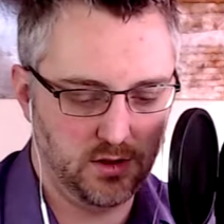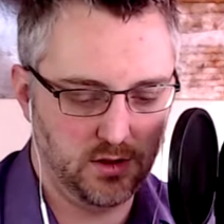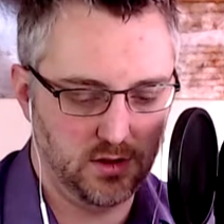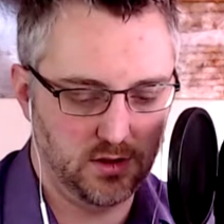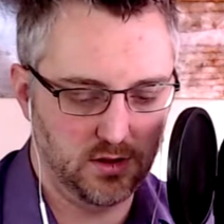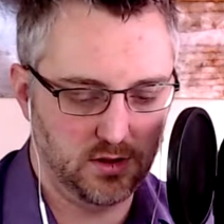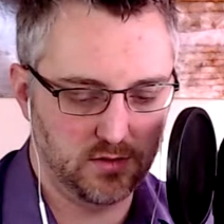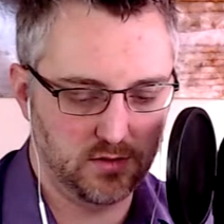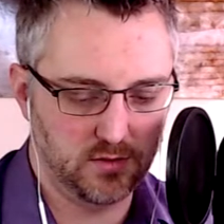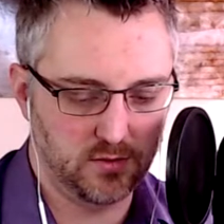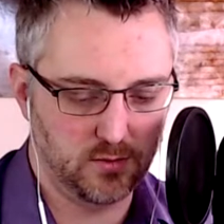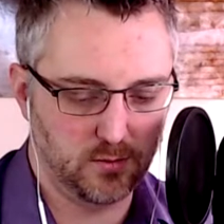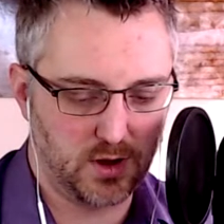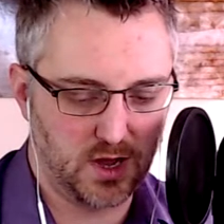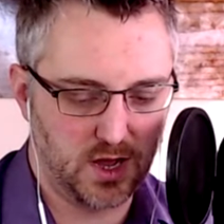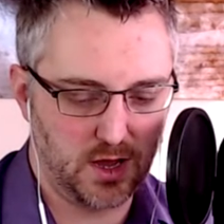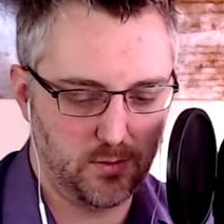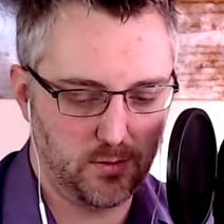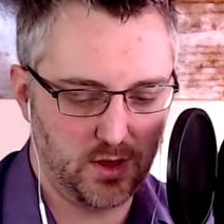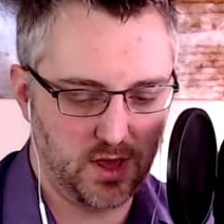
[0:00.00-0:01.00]
This is why
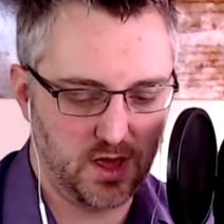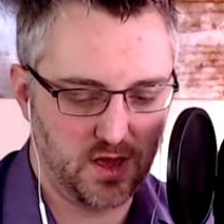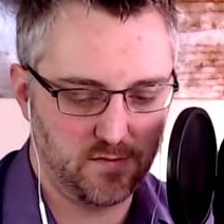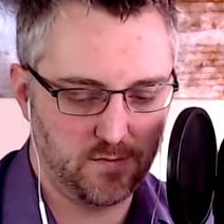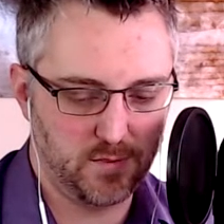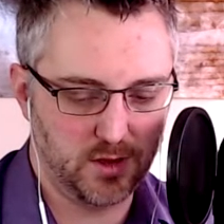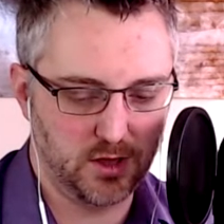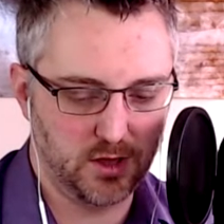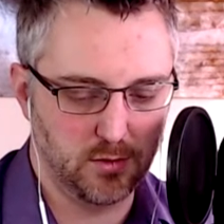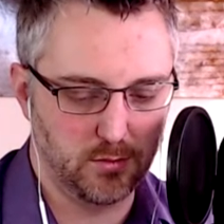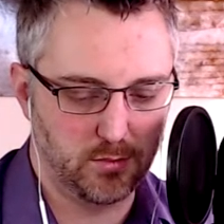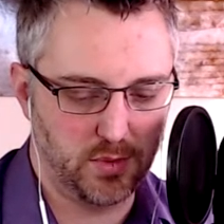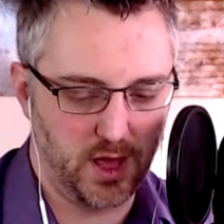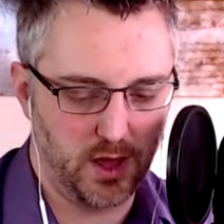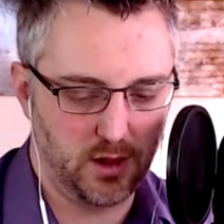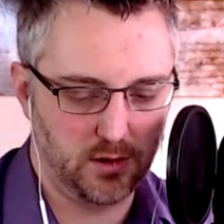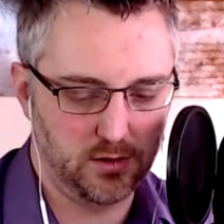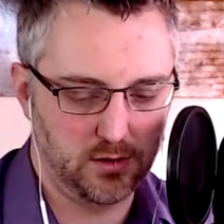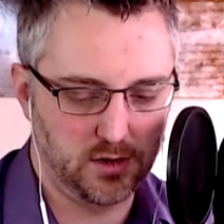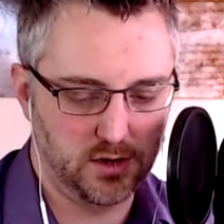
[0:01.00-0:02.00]
we have been
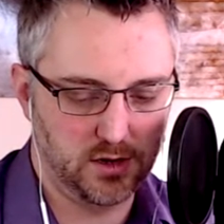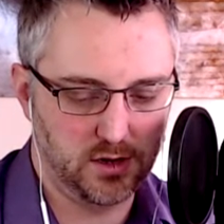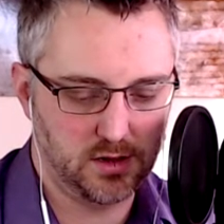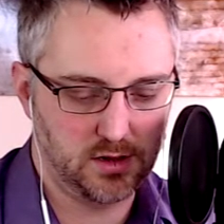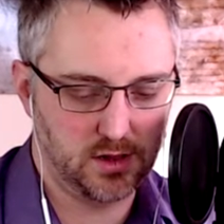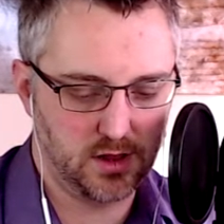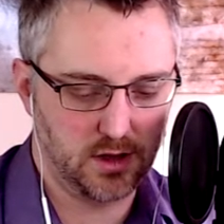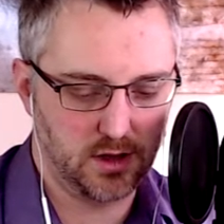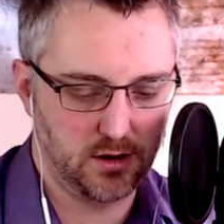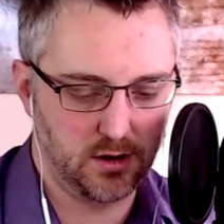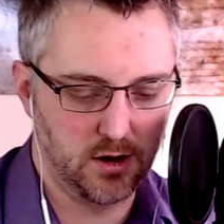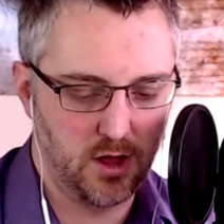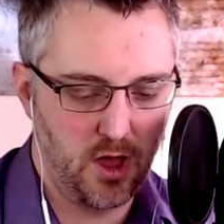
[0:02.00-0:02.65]
compelled to declare